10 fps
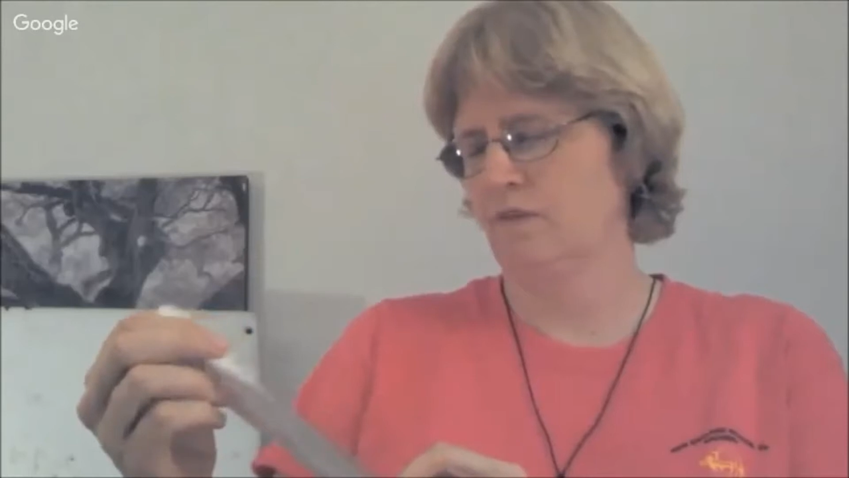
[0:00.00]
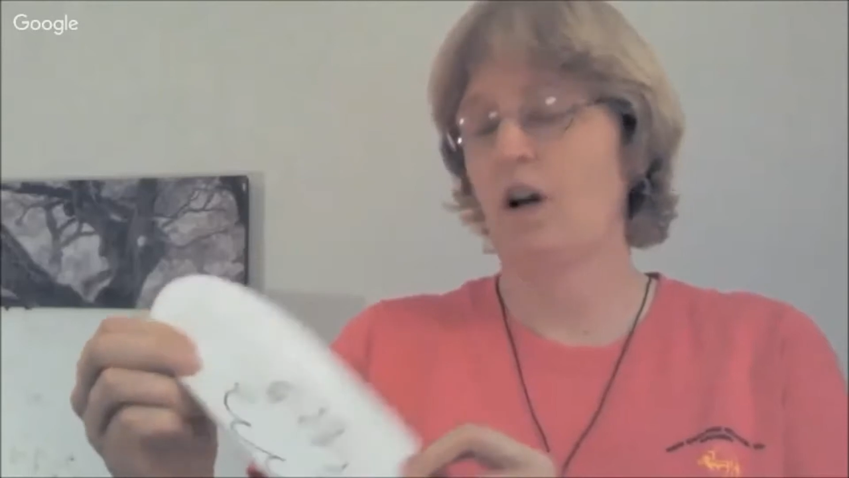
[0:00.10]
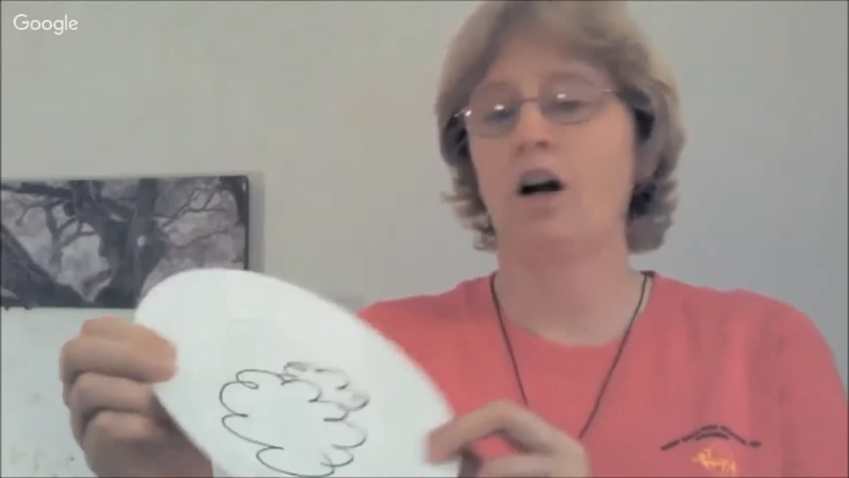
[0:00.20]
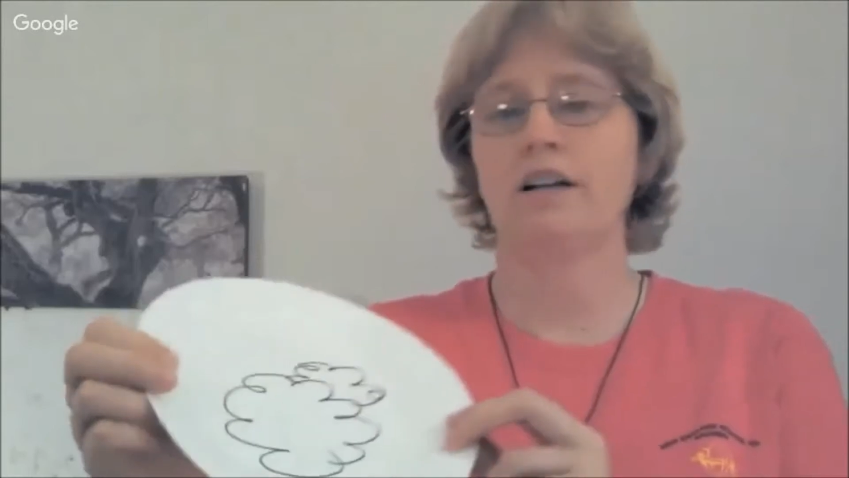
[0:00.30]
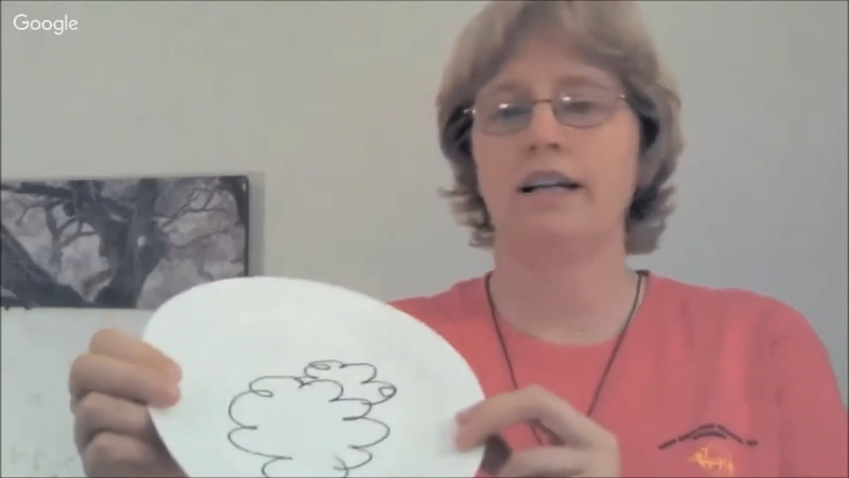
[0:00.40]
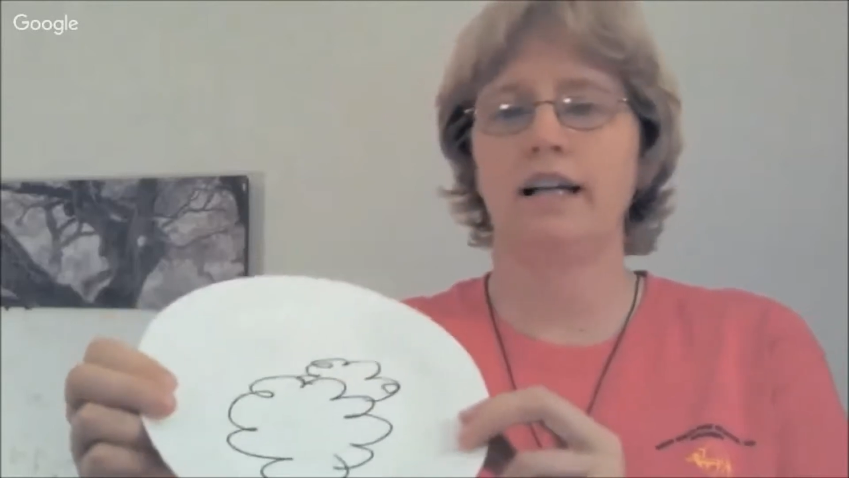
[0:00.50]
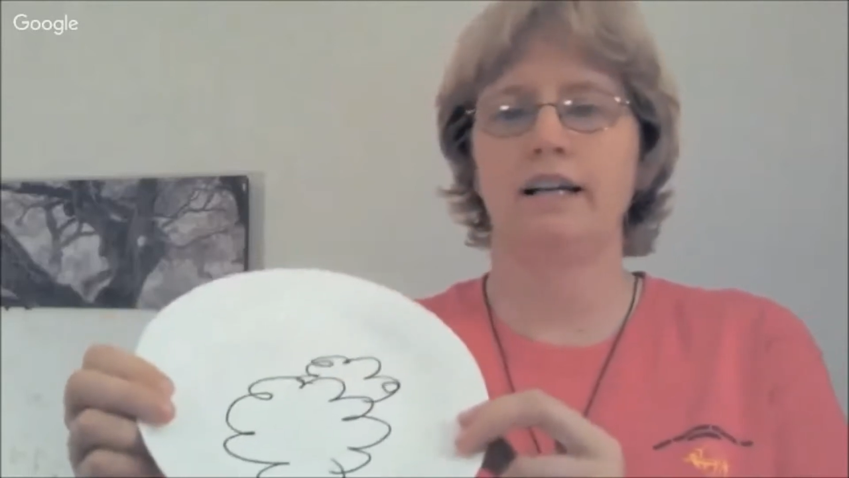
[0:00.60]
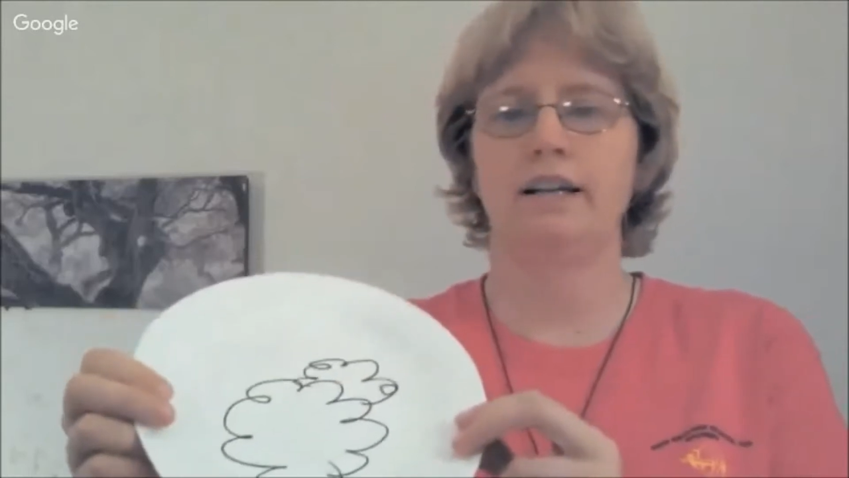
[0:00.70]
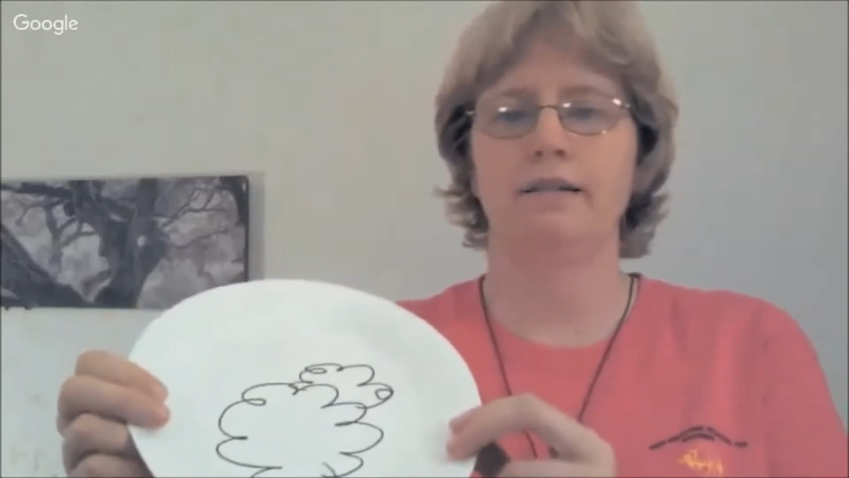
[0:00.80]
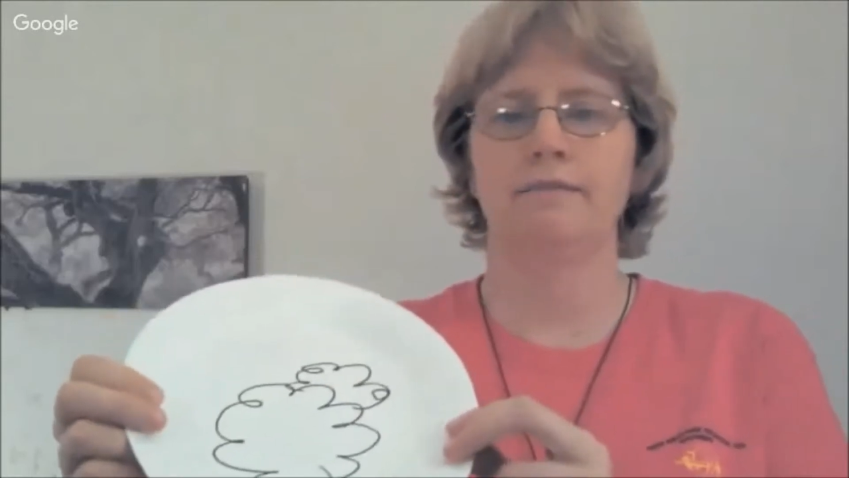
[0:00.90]
cotton
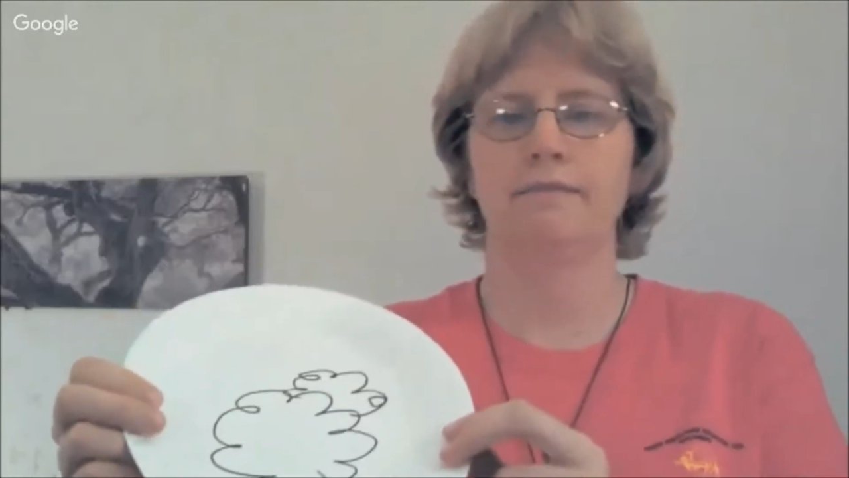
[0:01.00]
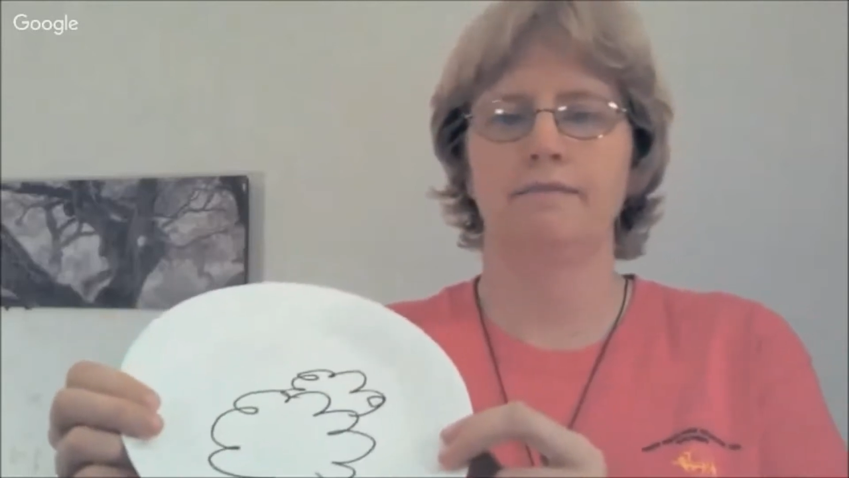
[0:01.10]
candy.